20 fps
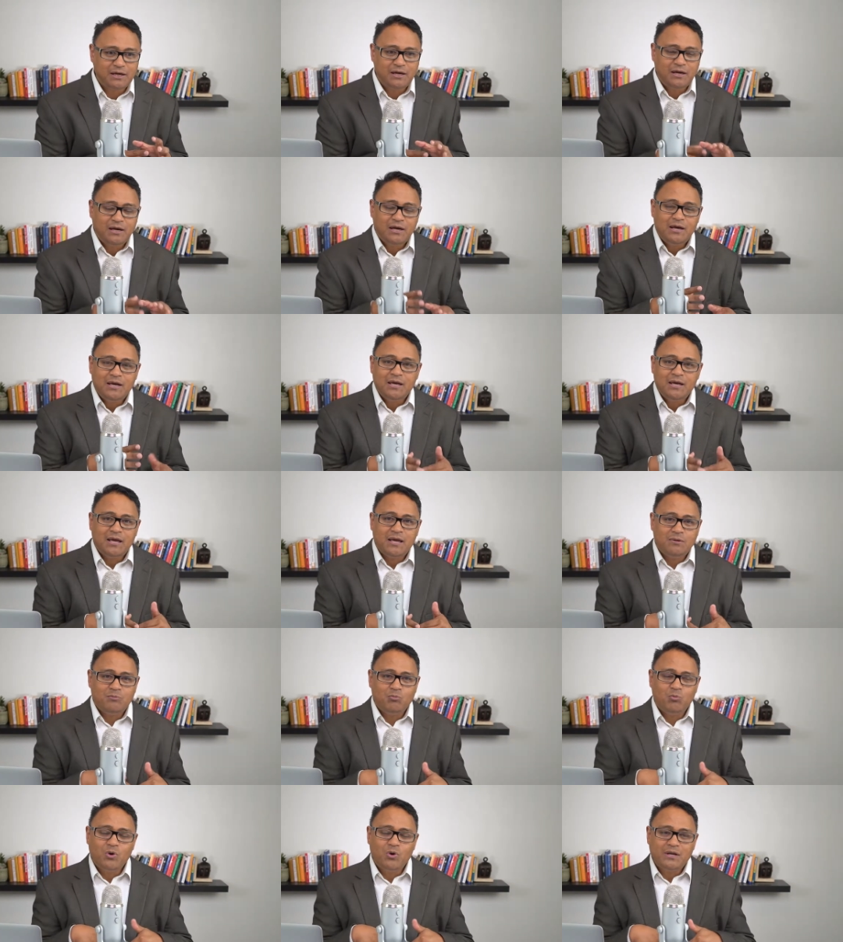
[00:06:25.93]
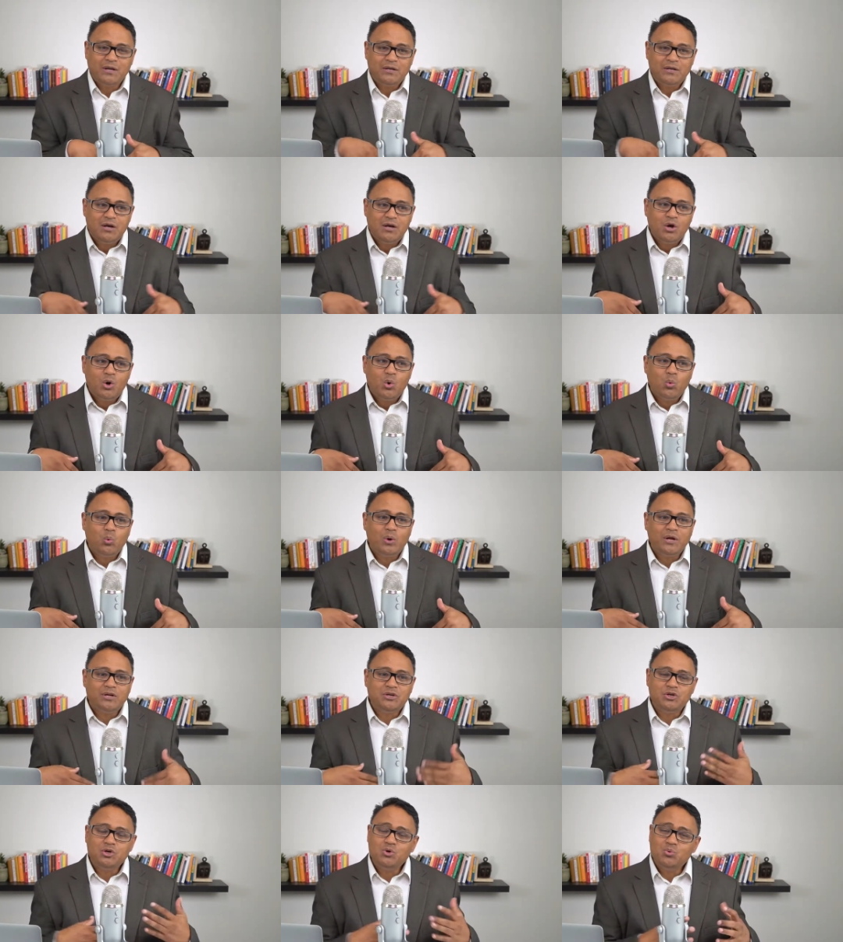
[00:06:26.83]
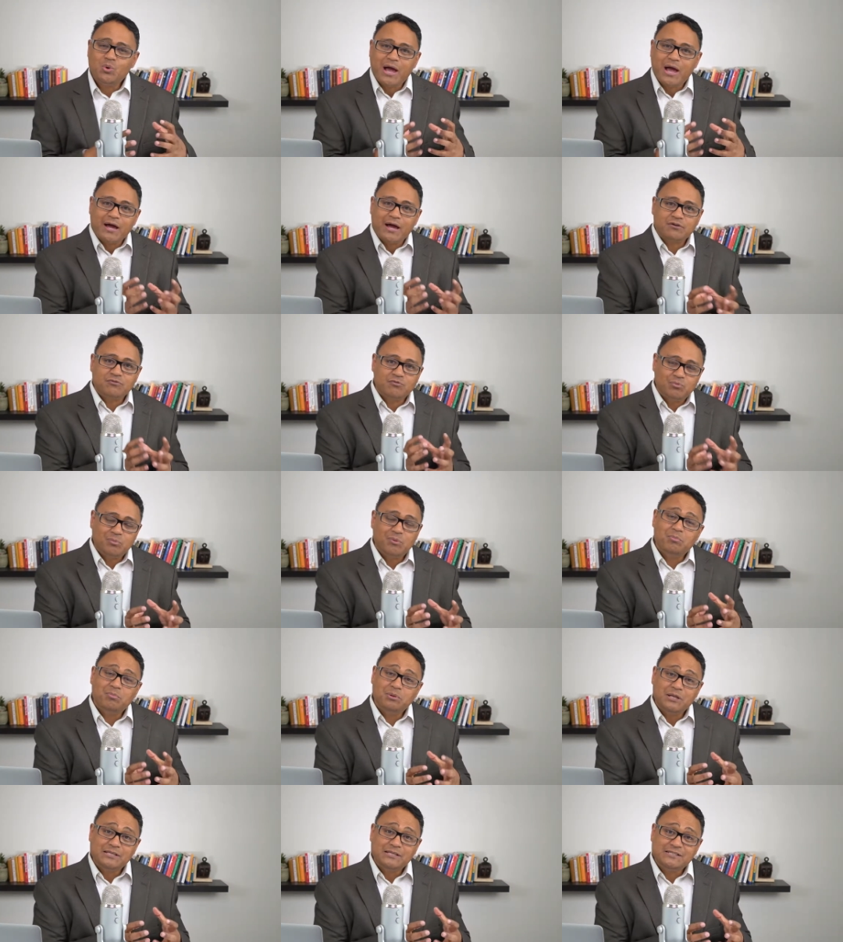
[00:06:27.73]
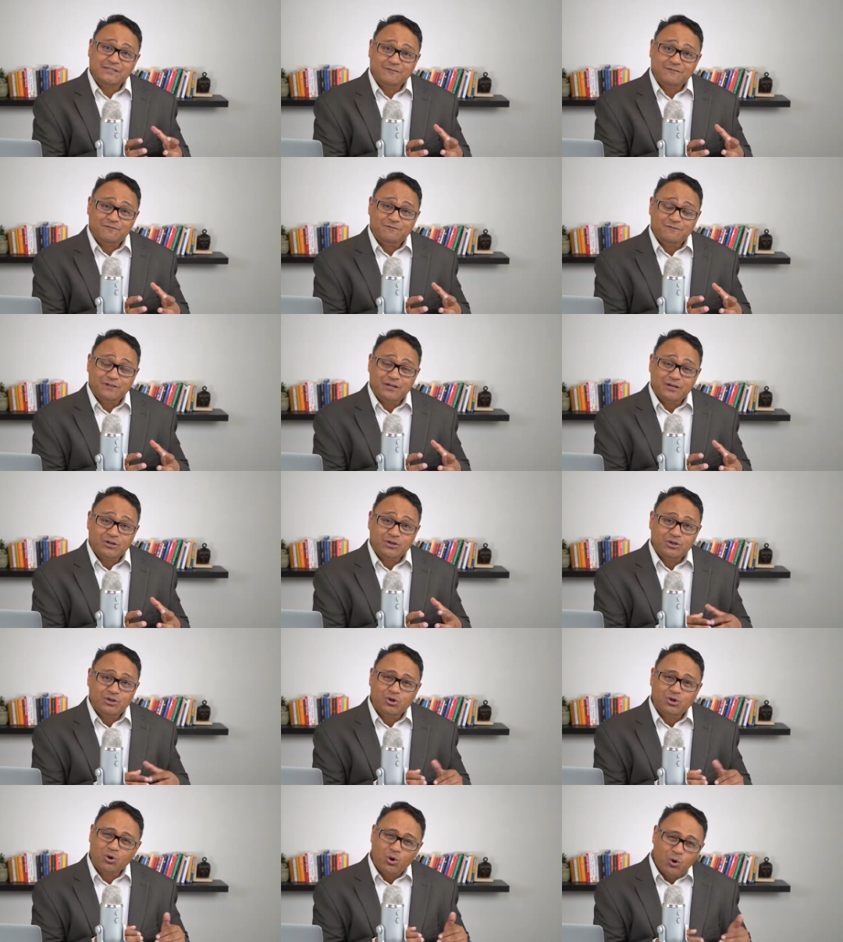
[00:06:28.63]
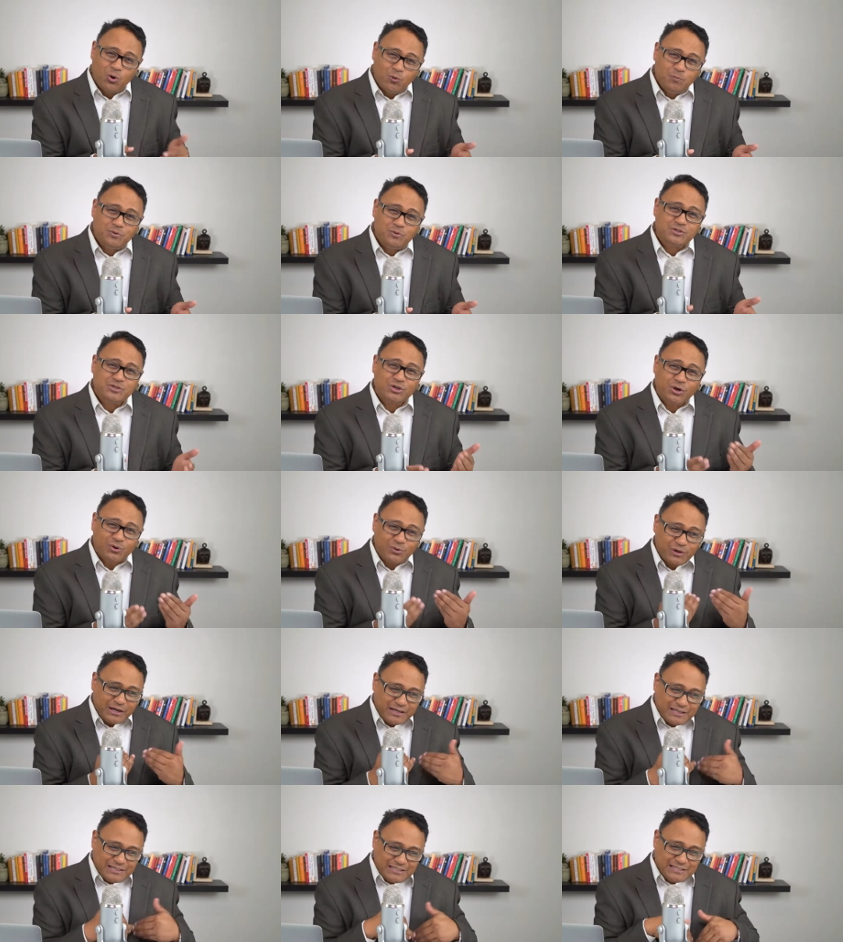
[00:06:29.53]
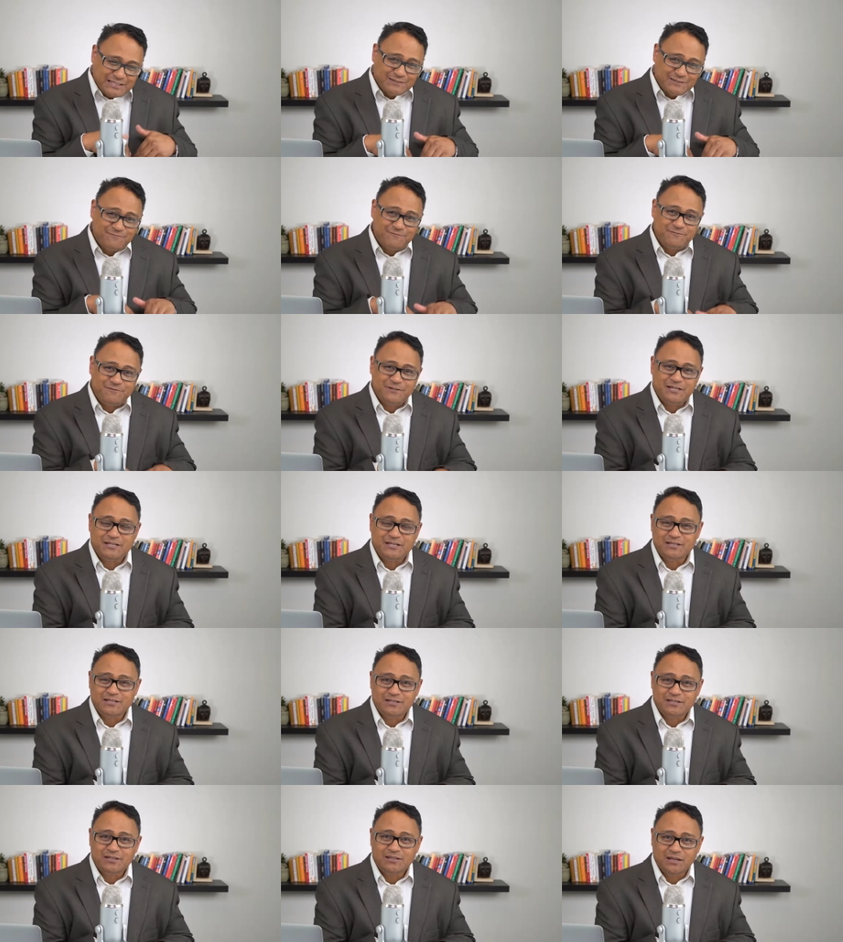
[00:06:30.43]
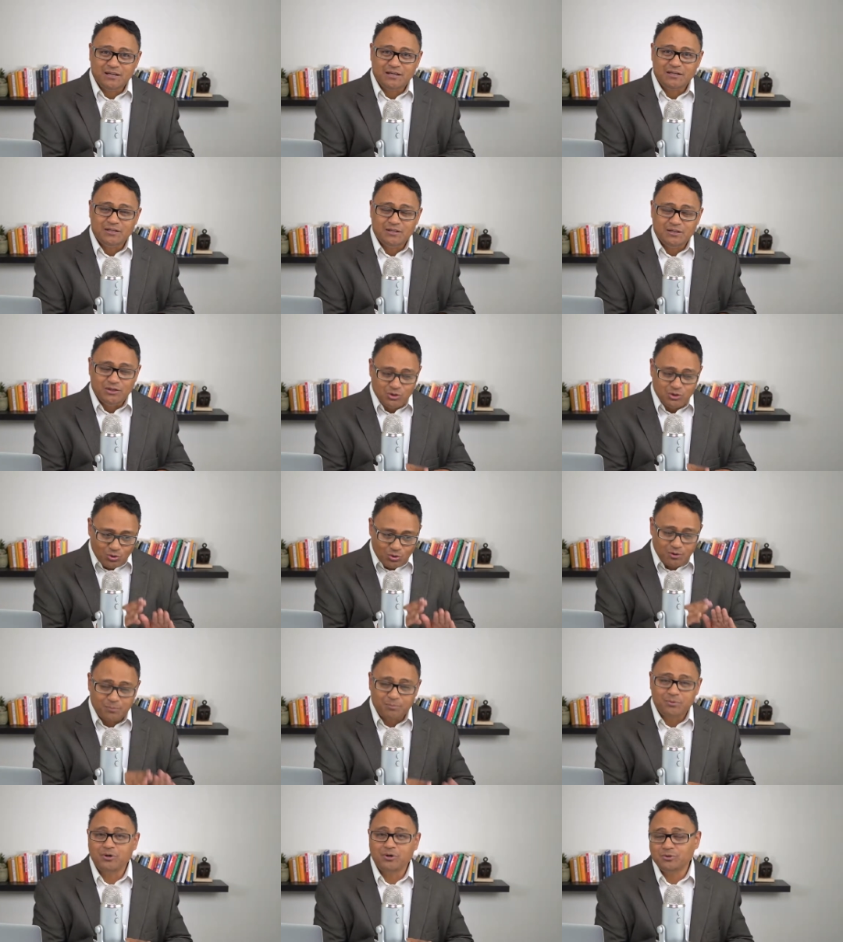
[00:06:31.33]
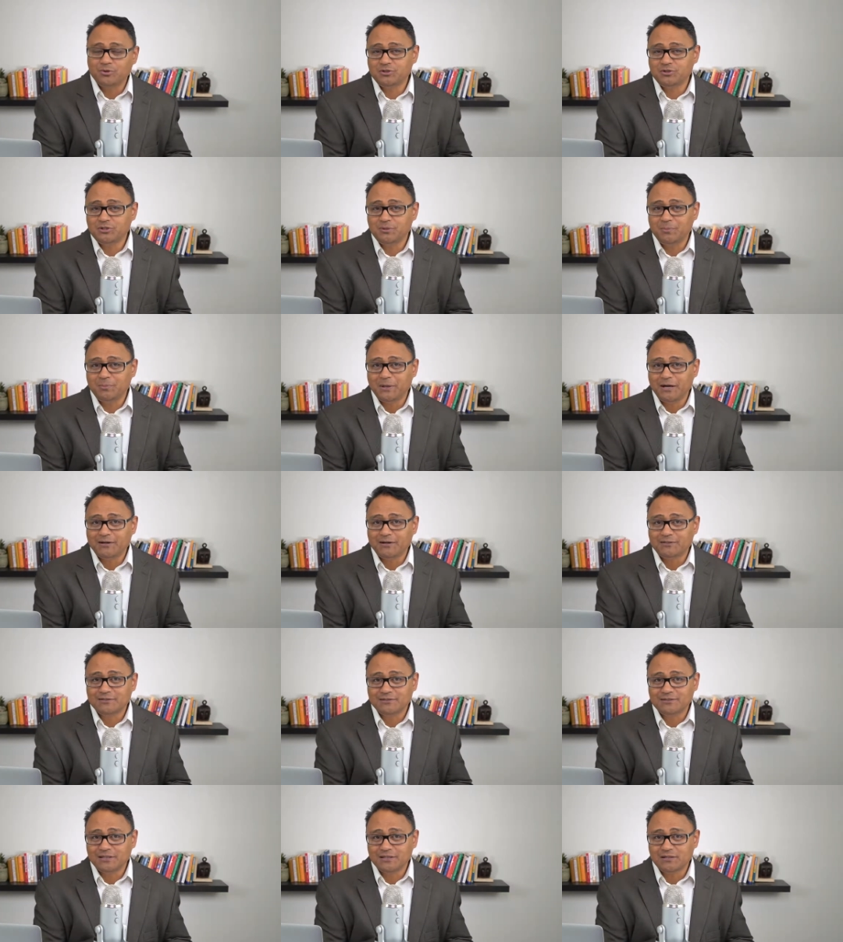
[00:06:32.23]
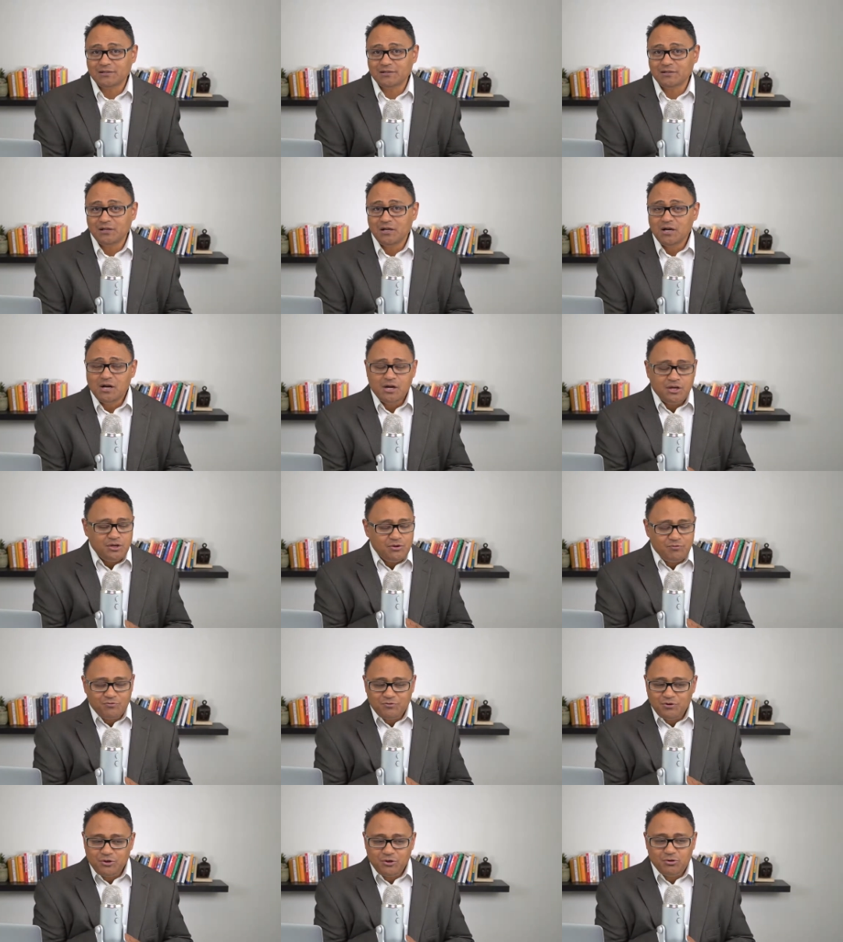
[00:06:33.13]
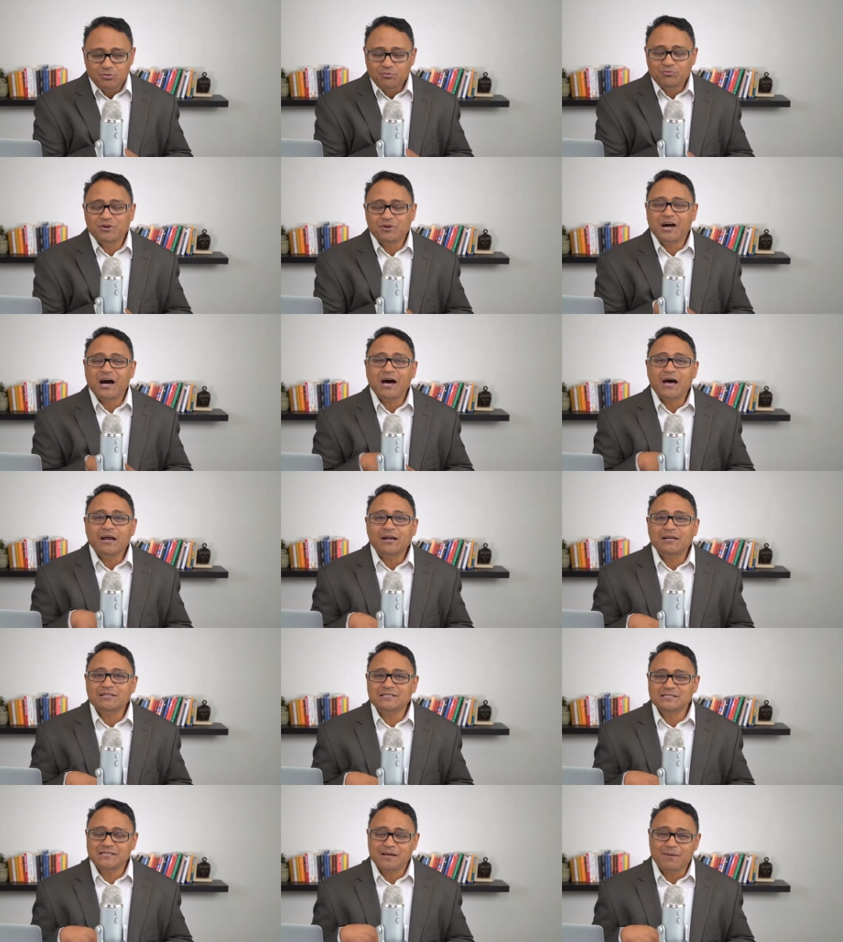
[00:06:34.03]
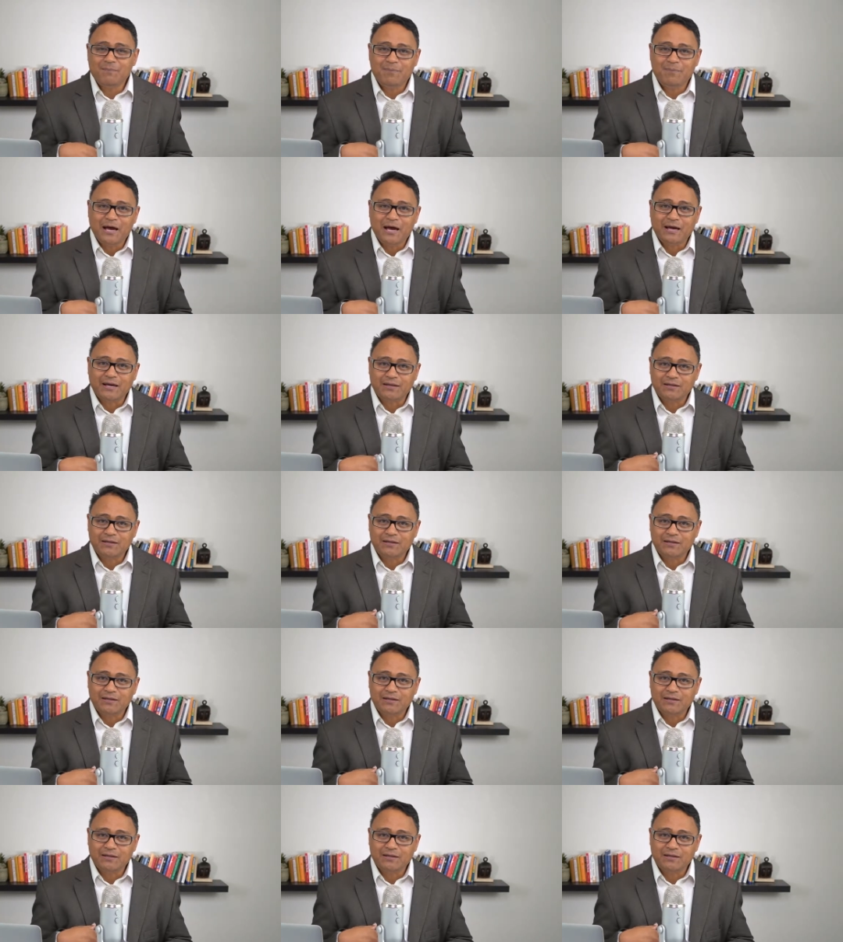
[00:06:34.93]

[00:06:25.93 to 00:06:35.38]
And when you act from a place of fear, you're almost already defeated in your approach to parenting. You've got to step back